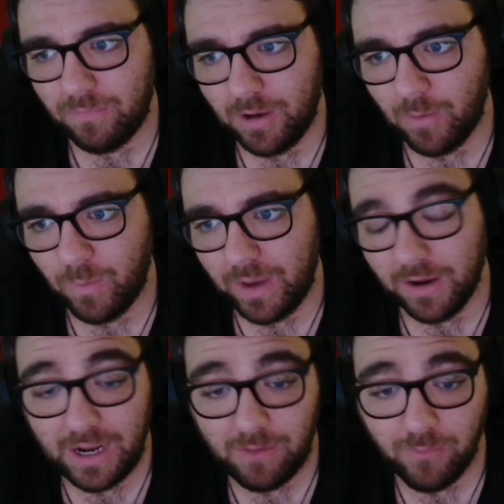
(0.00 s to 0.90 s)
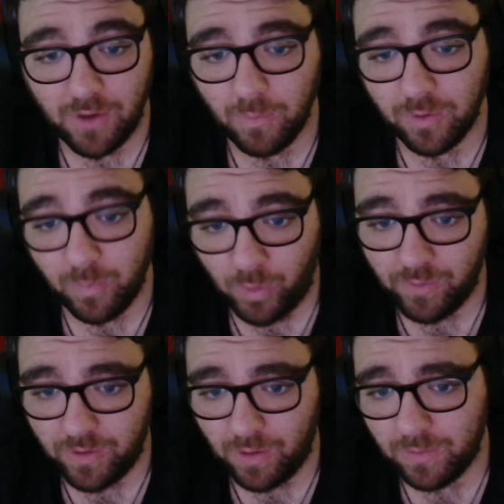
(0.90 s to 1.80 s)
we're going to need results. What
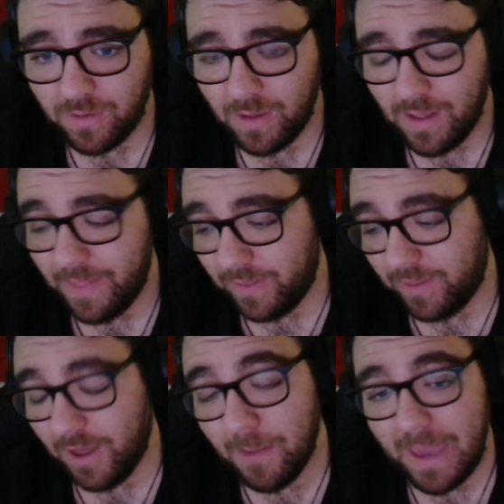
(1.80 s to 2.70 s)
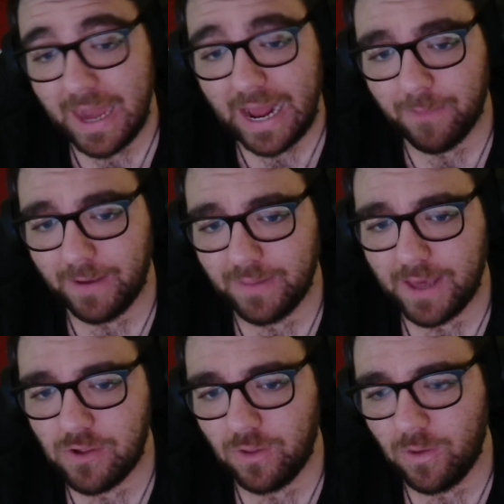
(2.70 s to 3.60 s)
results? There's going to be an
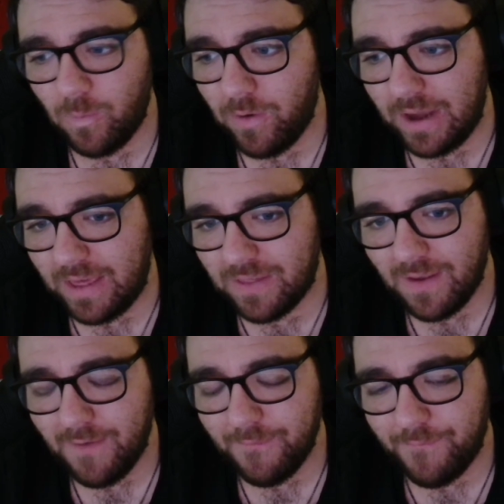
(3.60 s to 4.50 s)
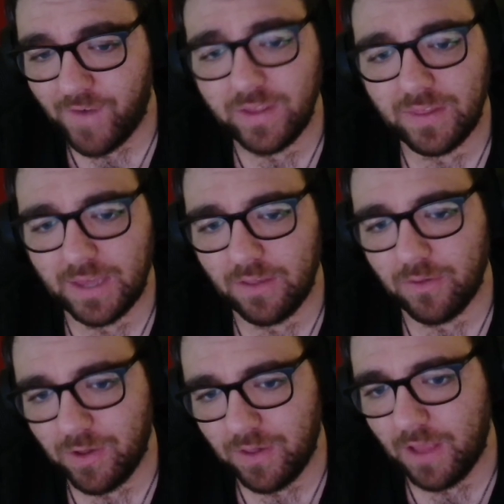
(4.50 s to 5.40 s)
expectation that we're at least fighting to
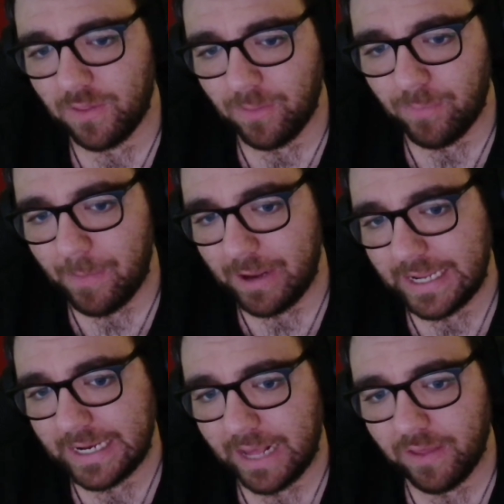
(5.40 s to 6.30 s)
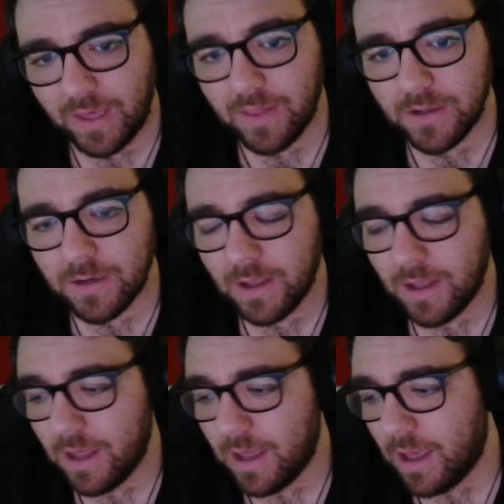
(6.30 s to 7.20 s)
return to the Premier League next season.
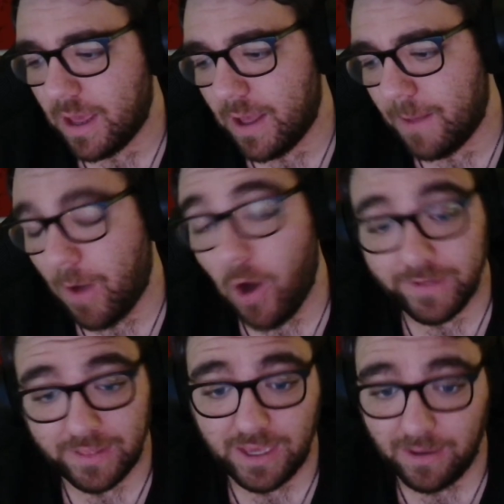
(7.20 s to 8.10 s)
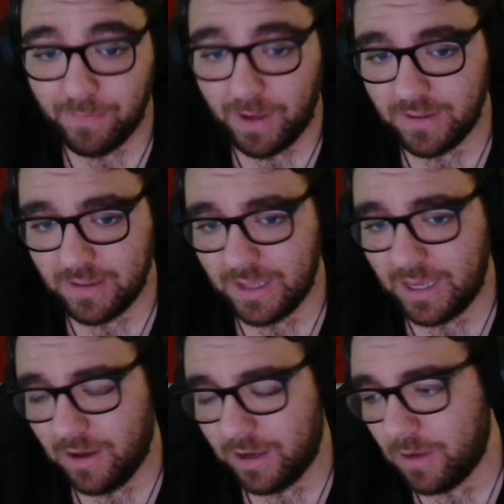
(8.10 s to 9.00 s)
I think personally,
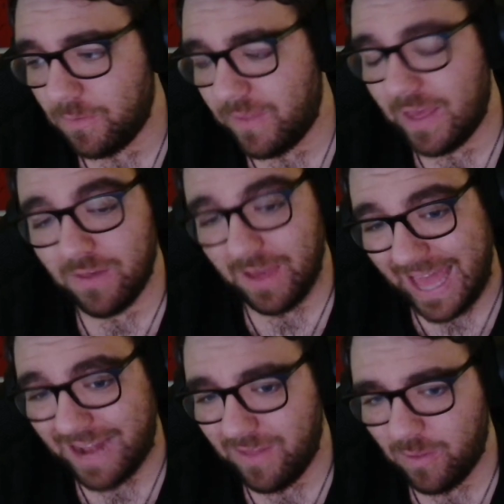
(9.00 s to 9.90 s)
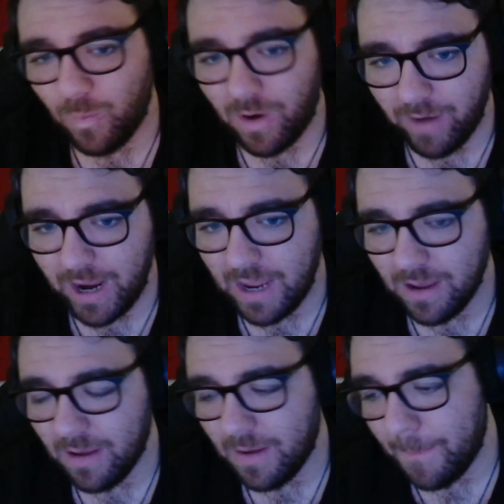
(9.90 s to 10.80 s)
I know that there's again this worry,
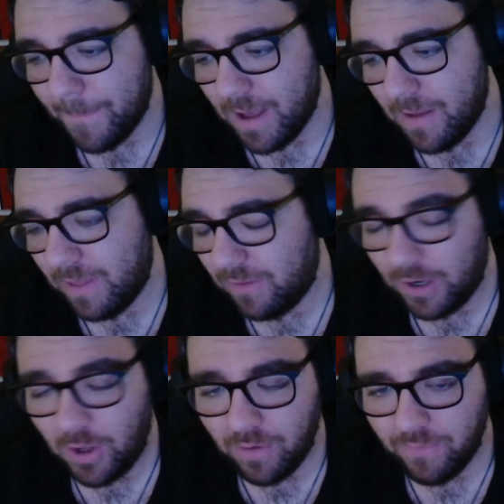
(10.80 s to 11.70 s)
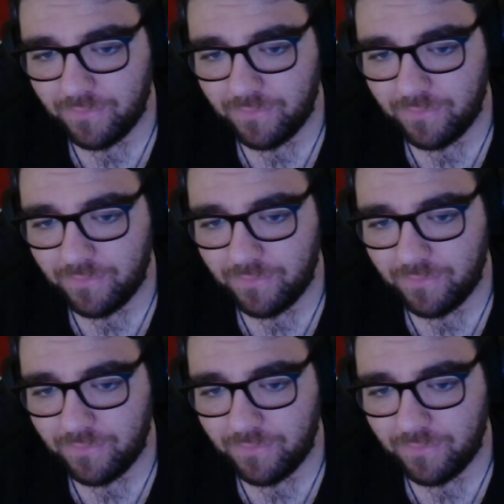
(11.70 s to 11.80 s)
but there's a lot of